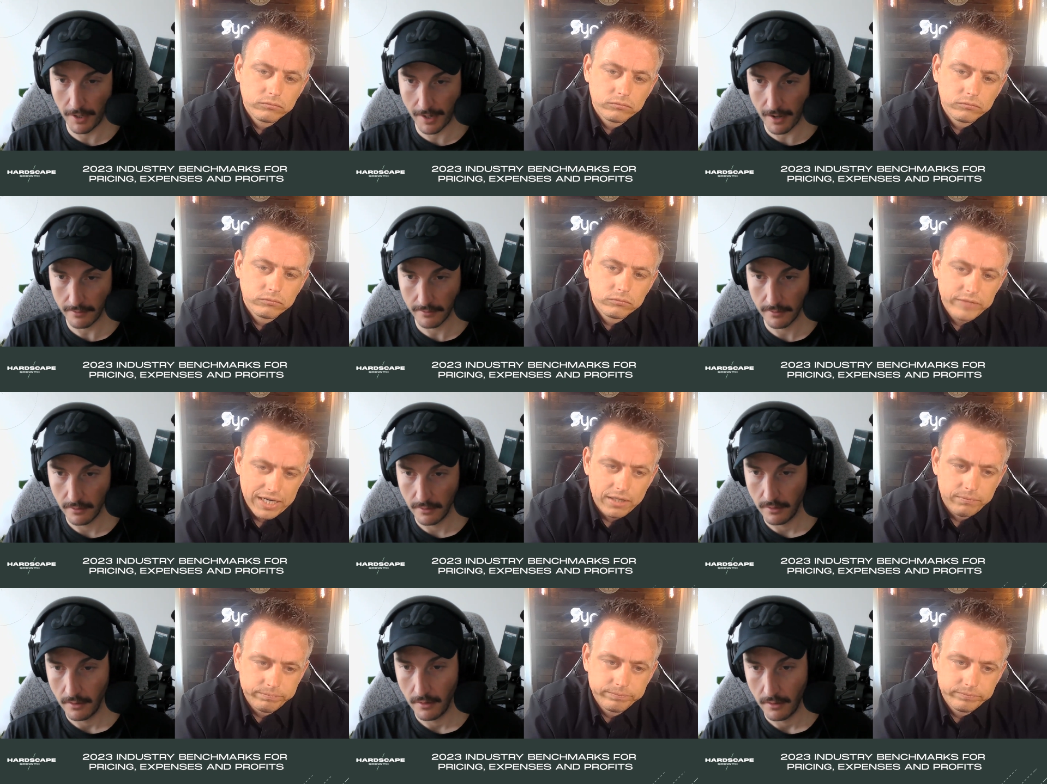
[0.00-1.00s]
Speaker 1: I guess. Yeah.
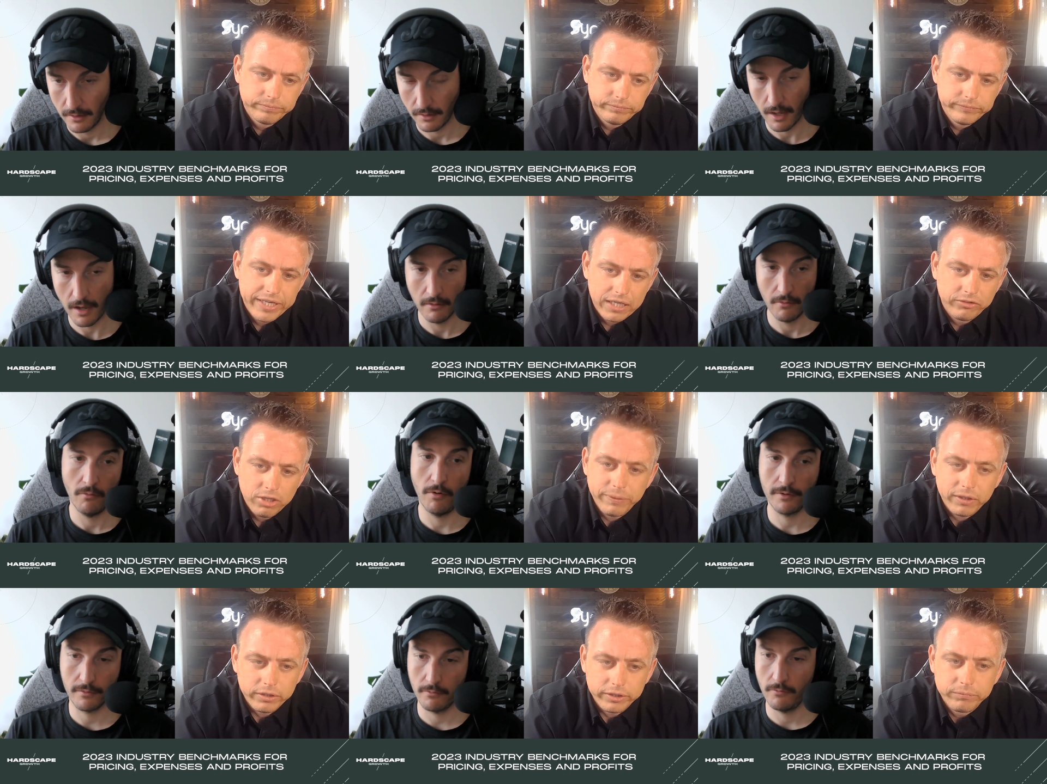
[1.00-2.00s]
Speaker 2: Yeah, typically.
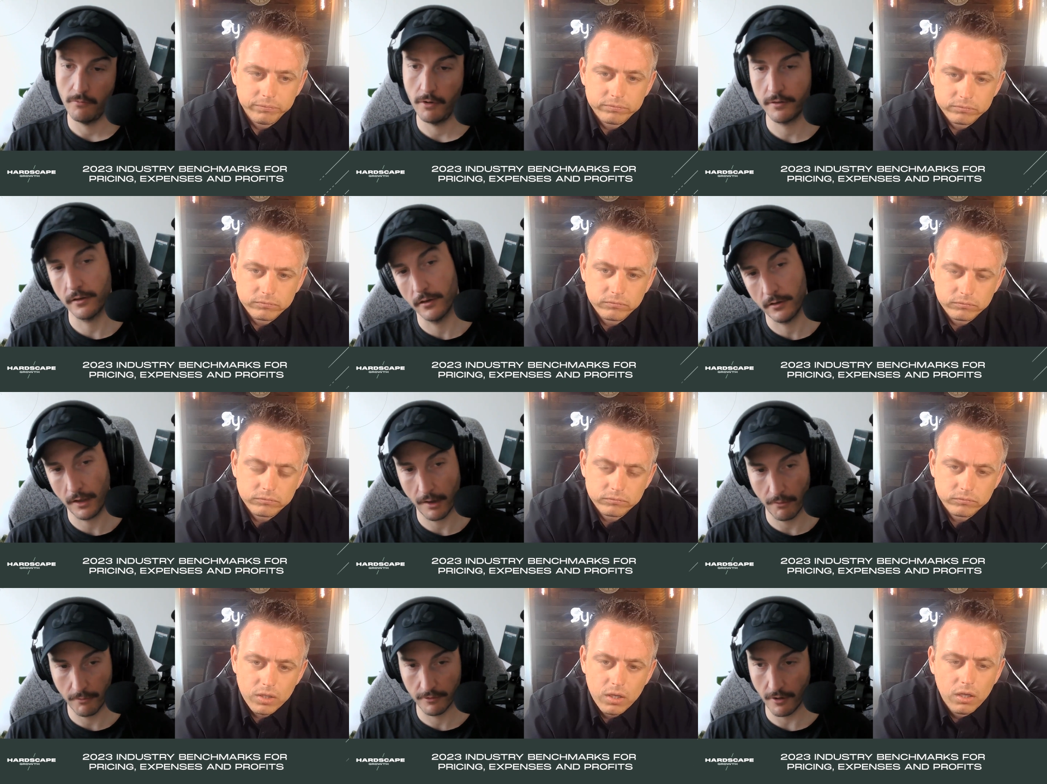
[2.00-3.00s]
Okay.
Speaker 1: What what's it look
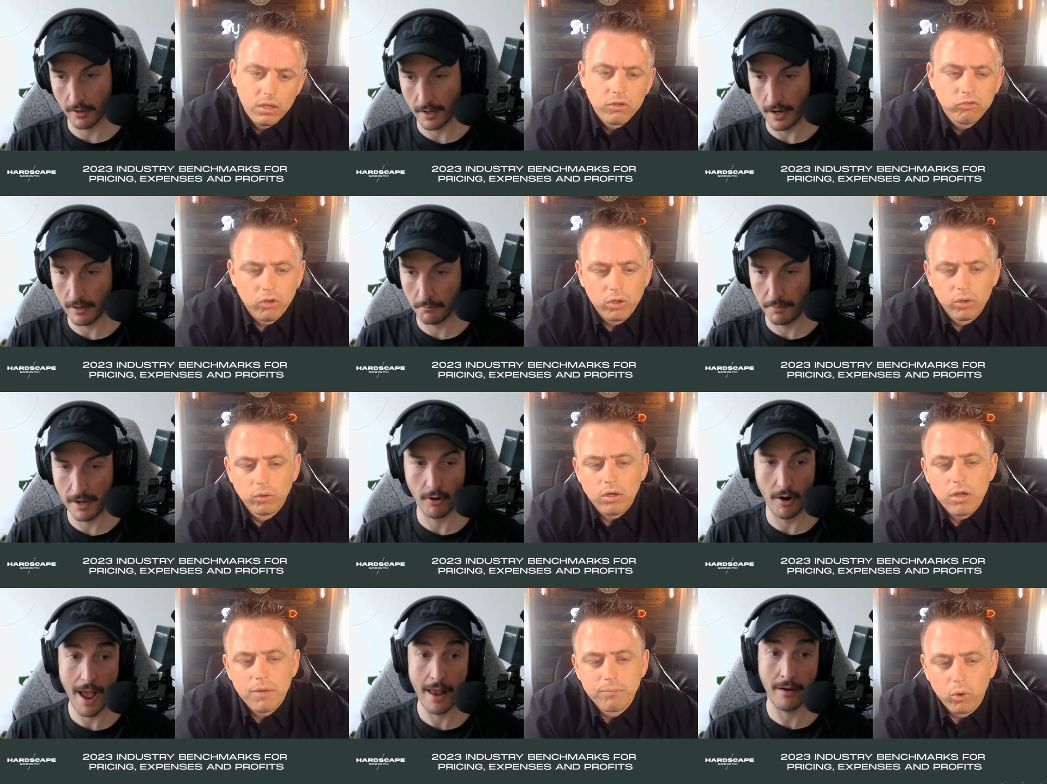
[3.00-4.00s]
like when we start so getting bigger?
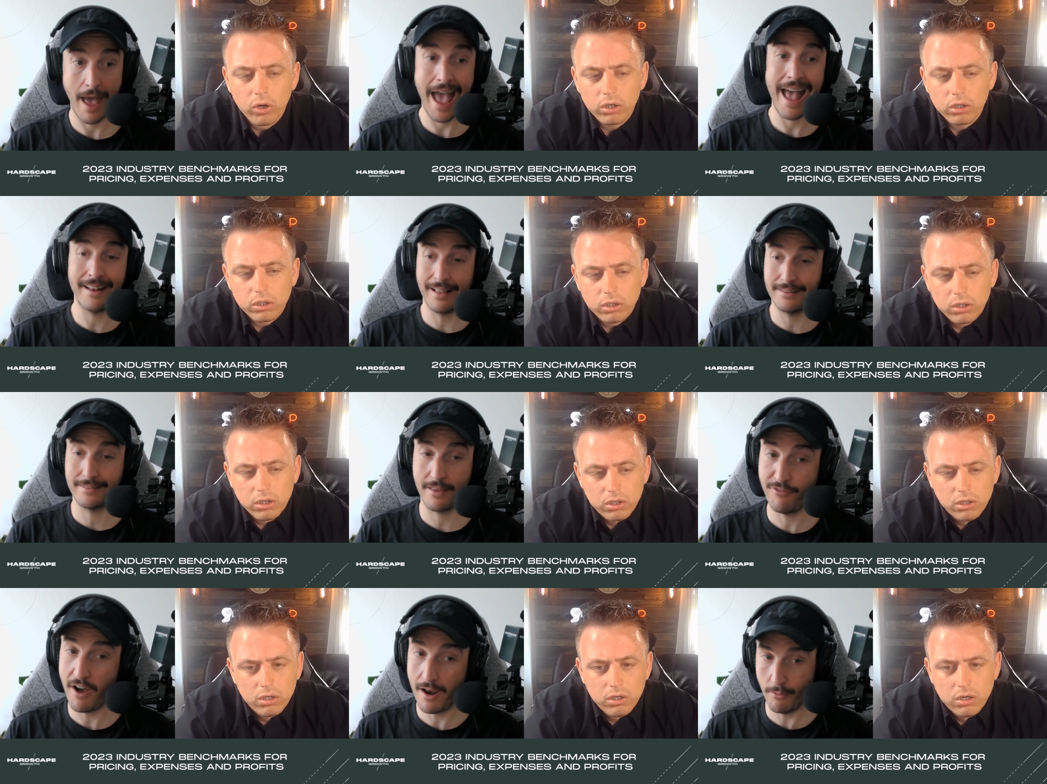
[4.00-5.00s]
More, and and let's
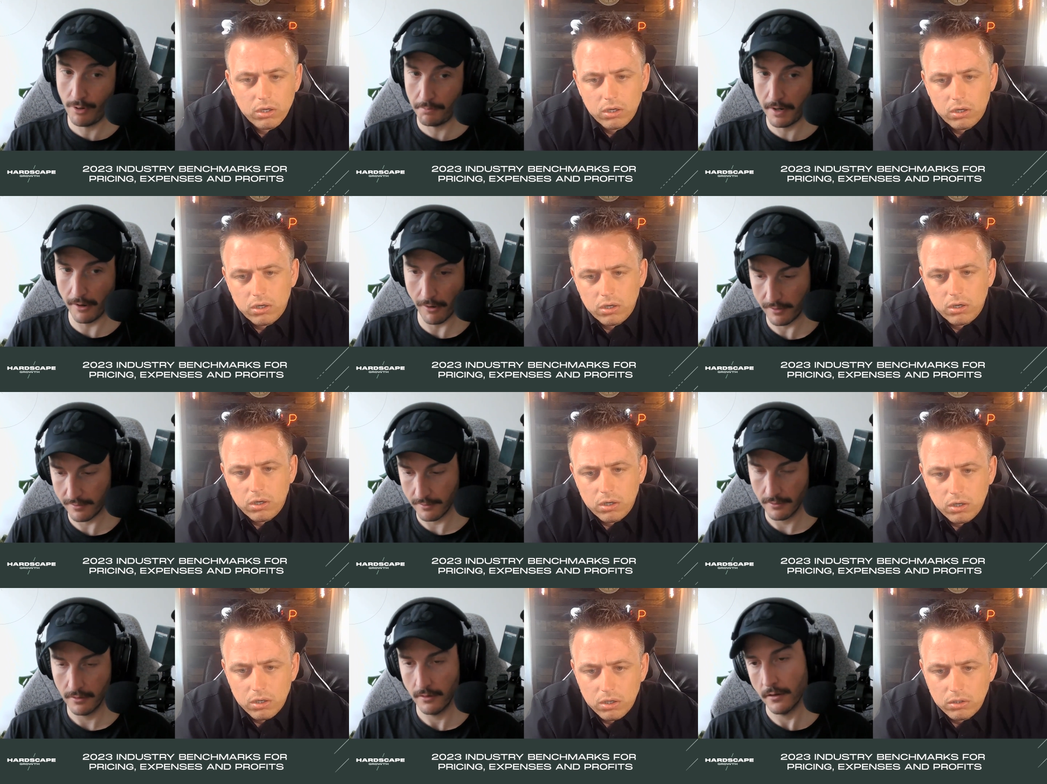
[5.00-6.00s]
define what bigger
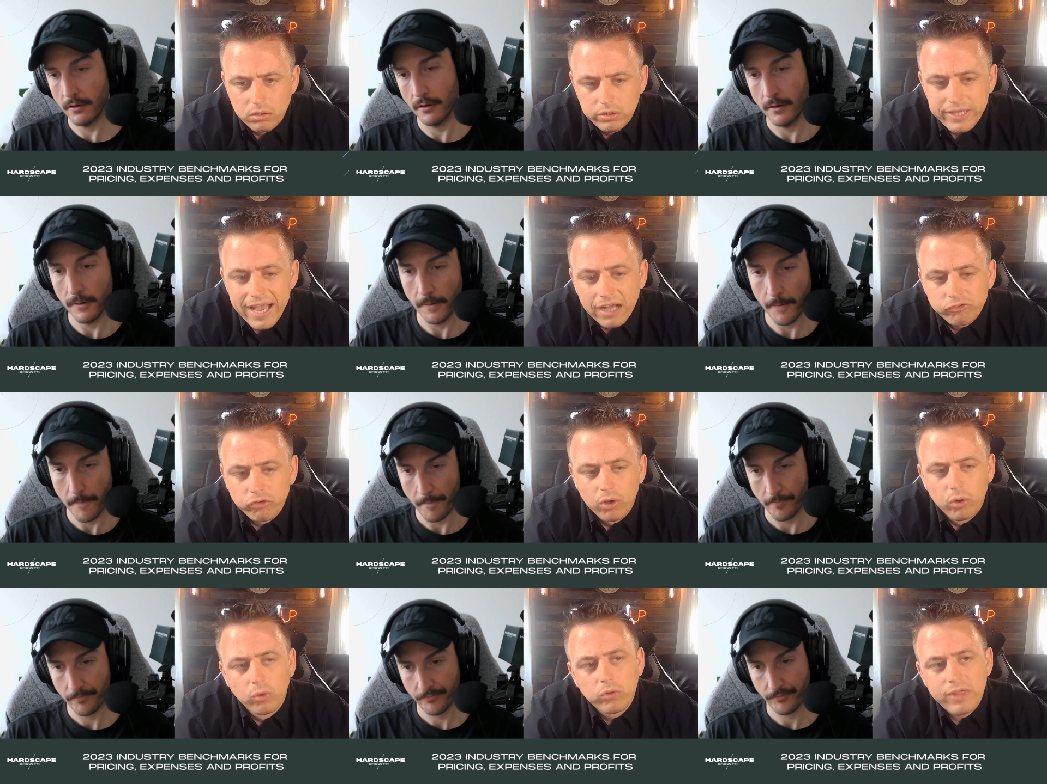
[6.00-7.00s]
is.
Speaker 2: Yeah, so
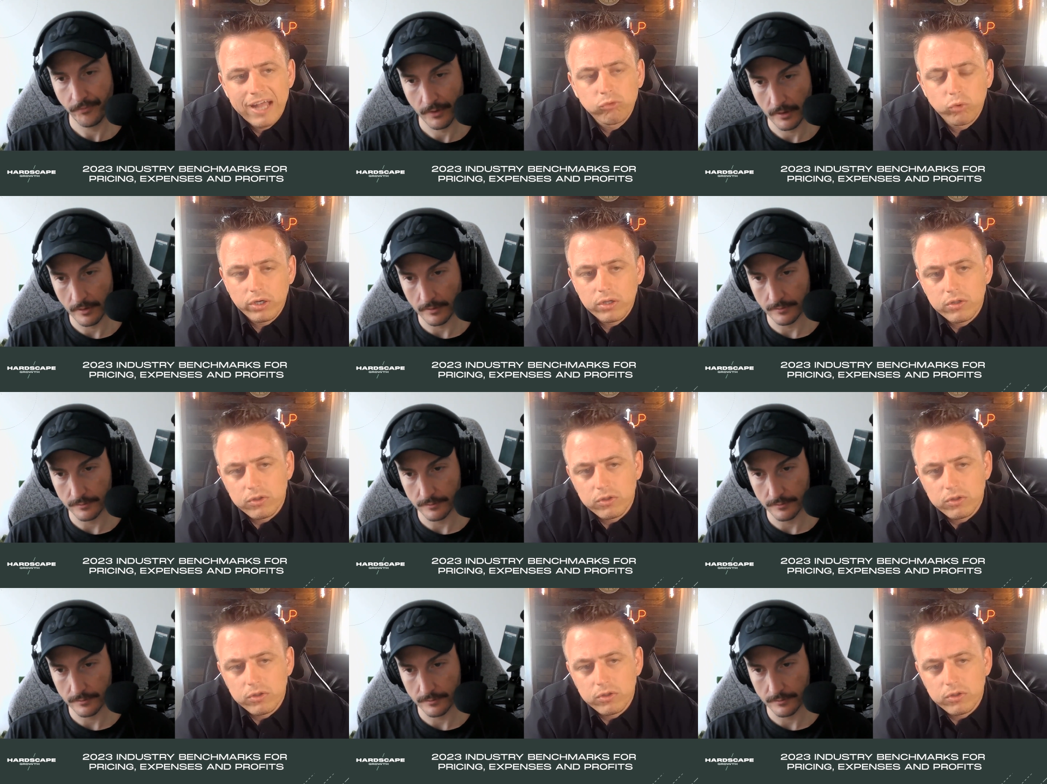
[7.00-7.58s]
that's what the, the